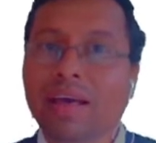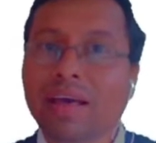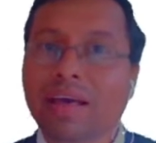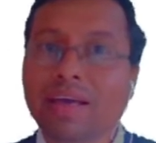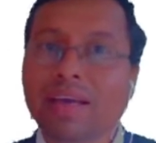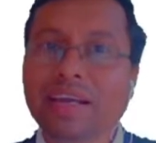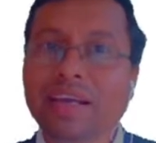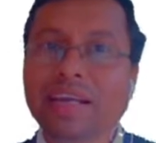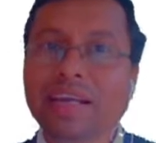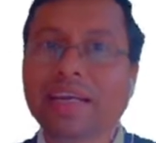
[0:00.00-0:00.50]

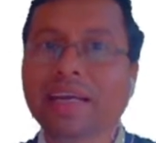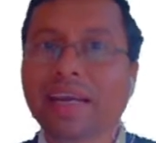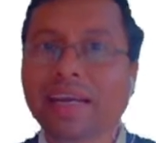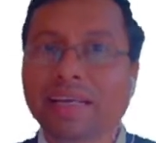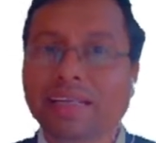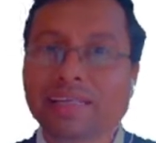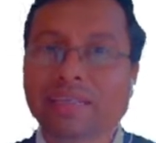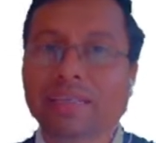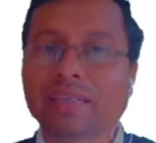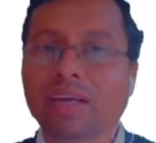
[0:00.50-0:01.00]

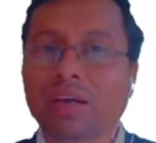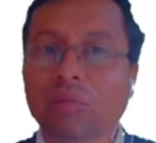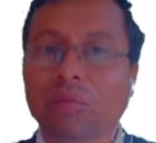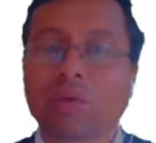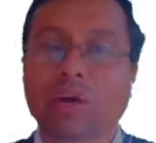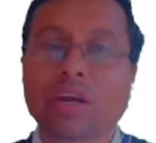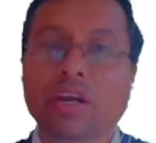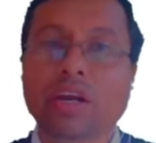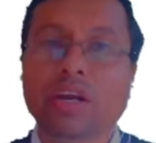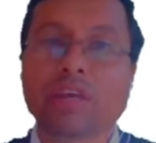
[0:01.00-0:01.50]
indicates
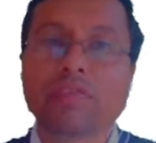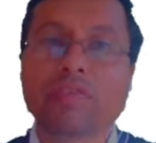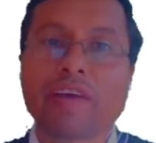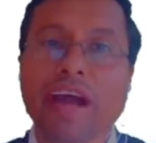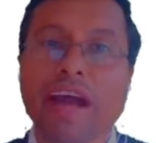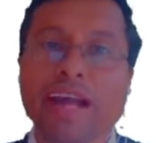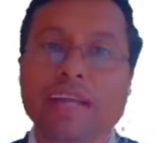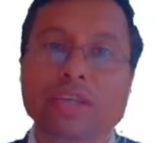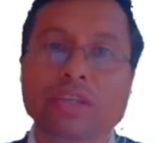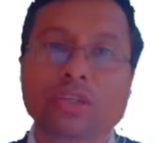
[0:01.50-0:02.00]
what kind of
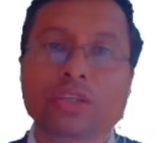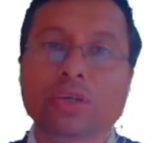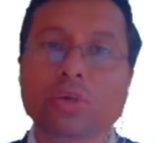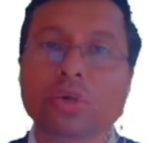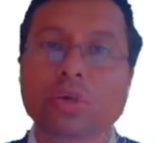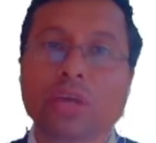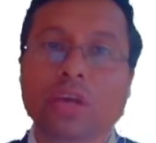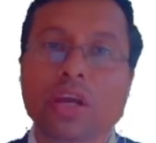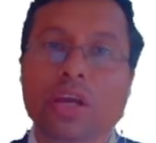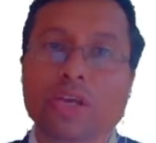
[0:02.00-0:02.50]

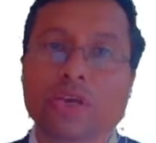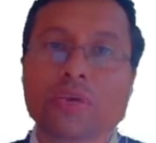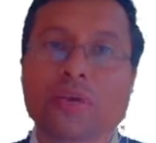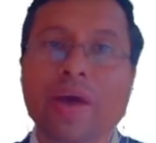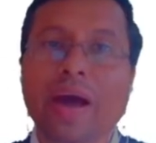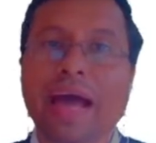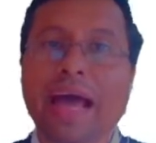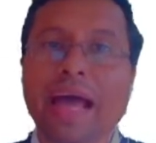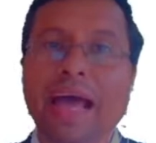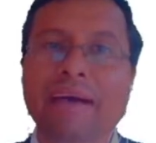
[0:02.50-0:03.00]
attitude you
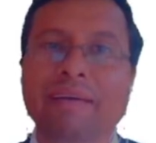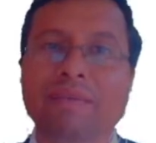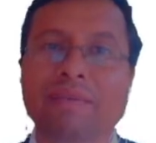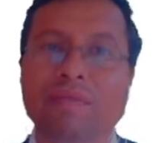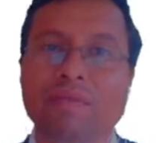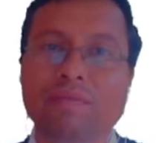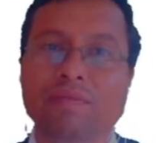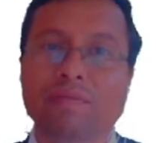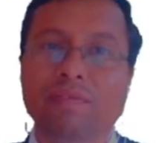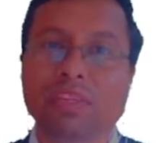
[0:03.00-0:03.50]
have,
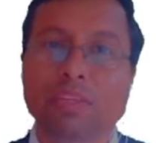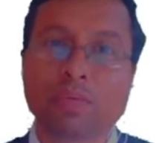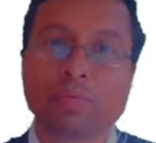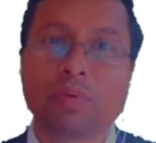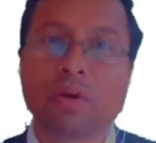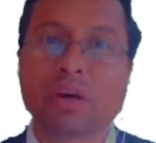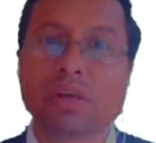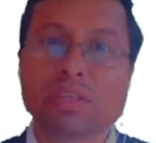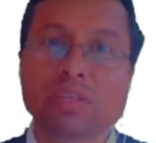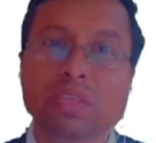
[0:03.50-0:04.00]
whether
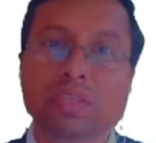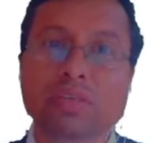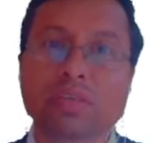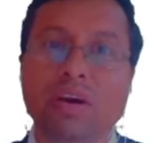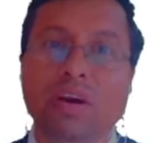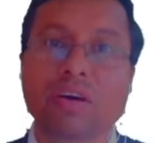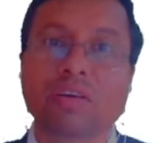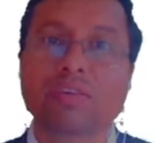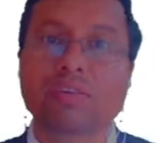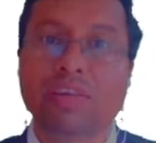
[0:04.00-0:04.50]
positive
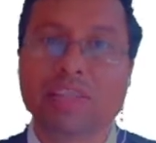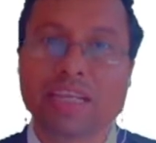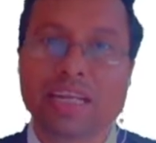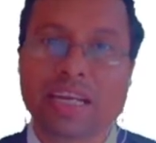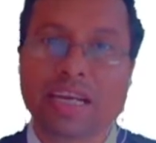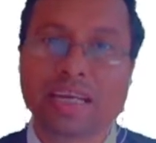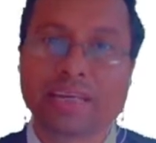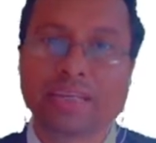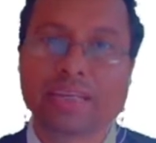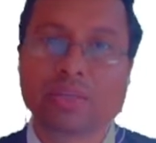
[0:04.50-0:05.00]
or whether
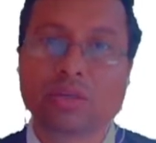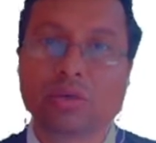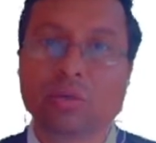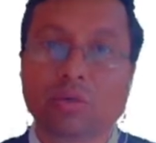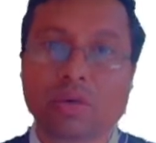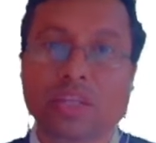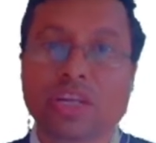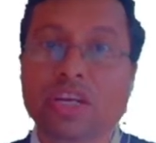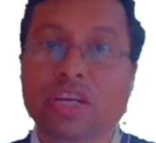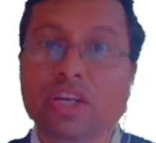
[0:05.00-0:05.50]
negative,
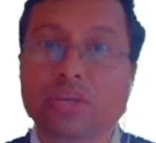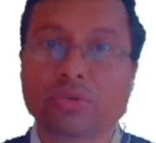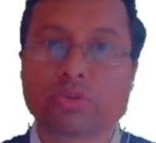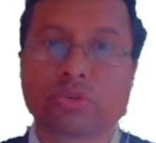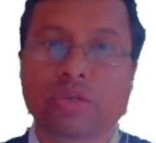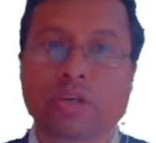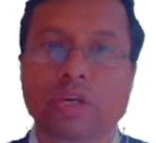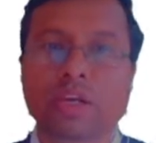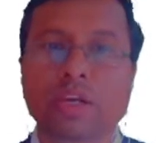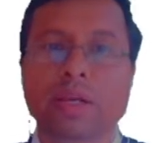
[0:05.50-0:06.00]
whether
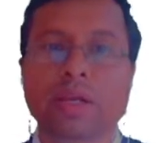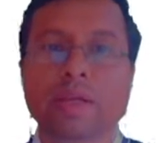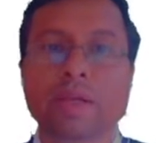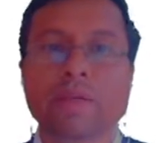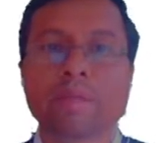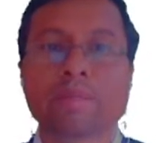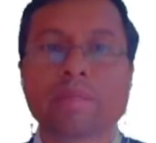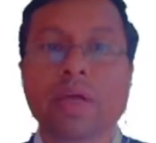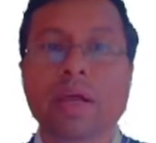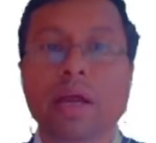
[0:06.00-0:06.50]
neutral.
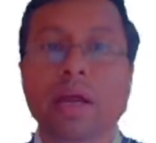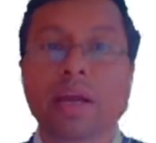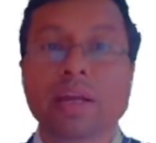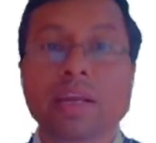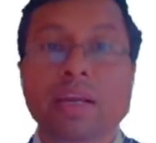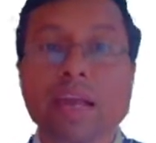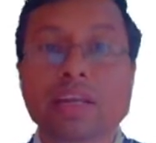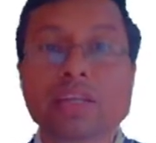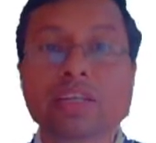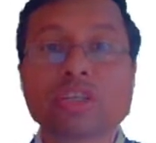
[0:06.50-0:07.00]

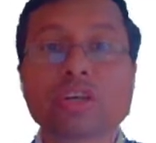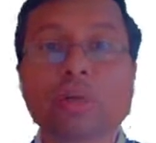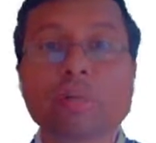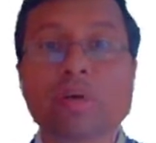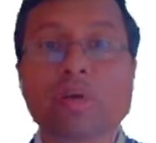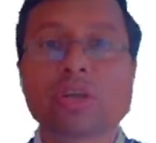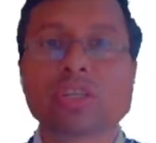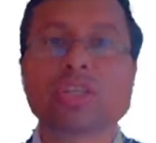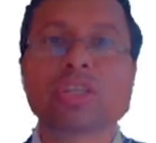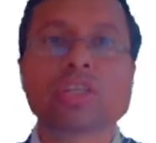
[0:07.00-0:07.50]
Relate your
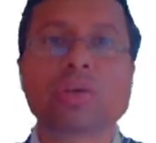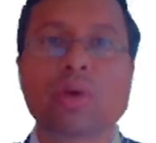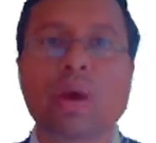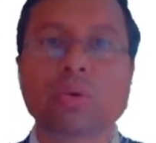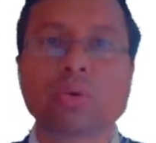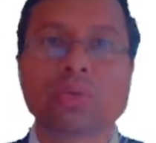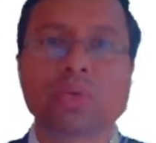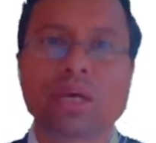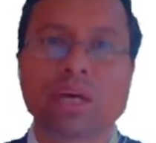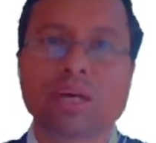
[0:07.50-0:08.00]
positive
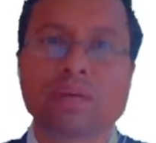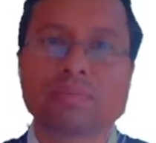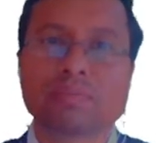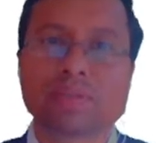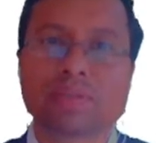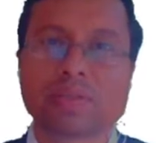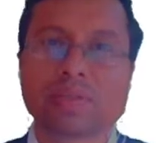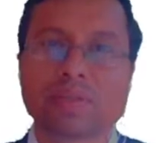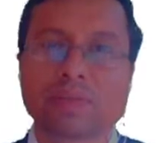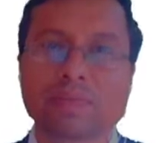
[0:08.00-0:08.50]

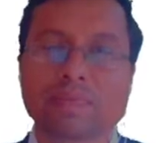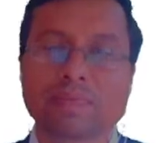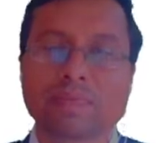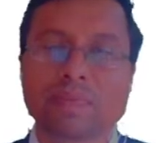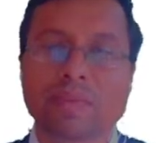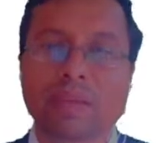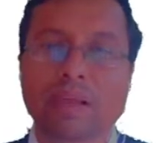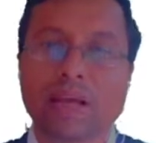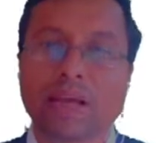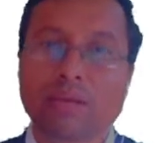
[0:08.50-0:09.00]
outcomes,
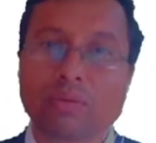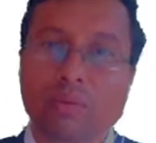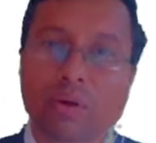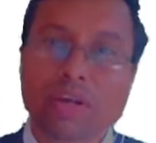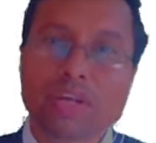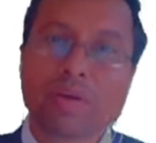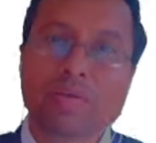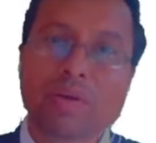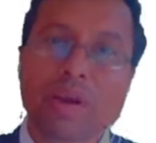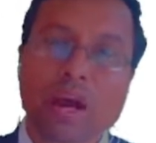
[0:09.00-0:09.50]
and
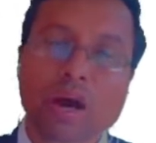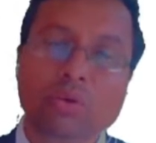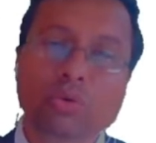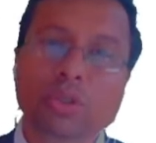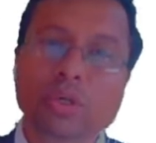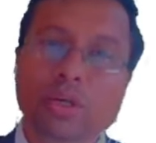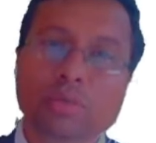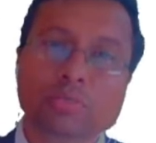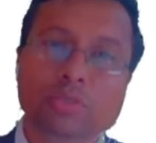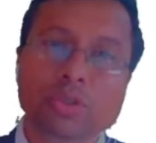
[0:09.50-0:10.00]
whatever
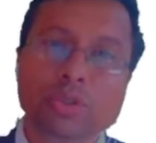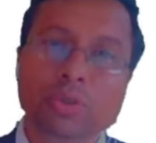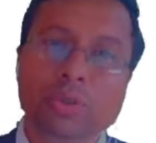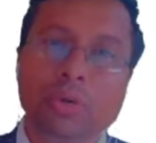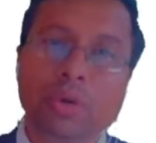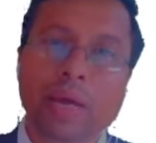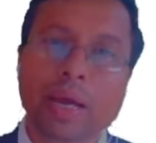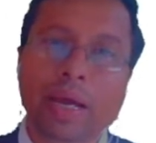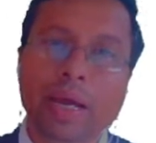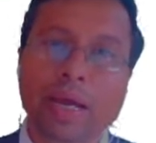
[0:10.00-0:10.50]
outcomes you
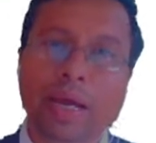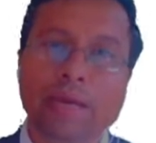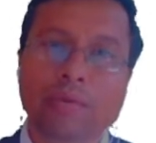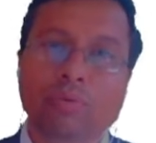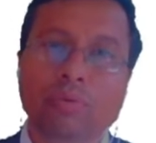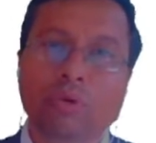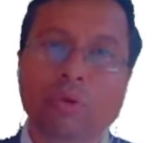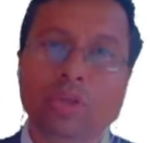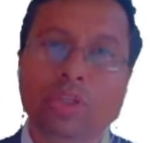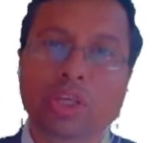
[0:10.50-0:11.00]
had
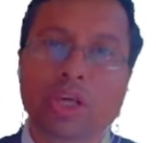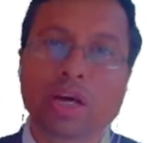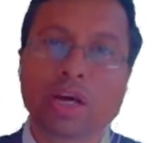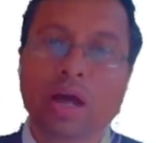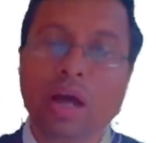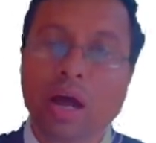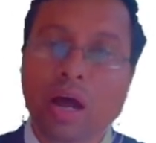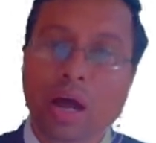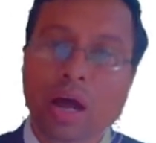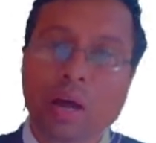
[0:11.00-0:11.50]
over there,
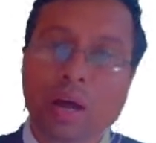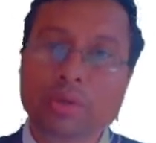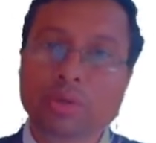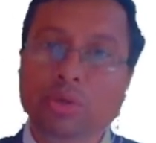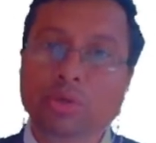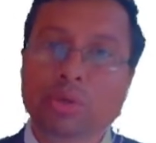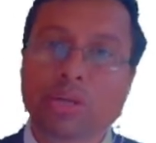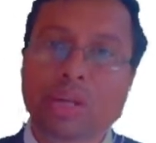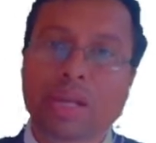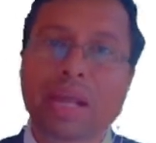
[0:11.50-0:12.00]
how
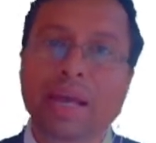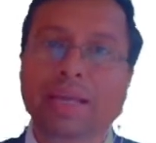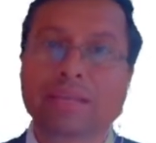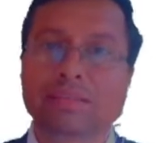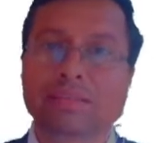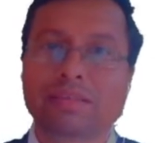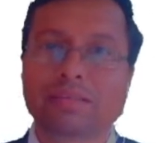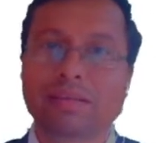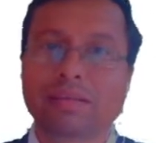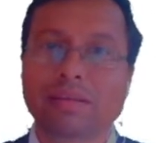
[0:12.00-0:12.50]
you relate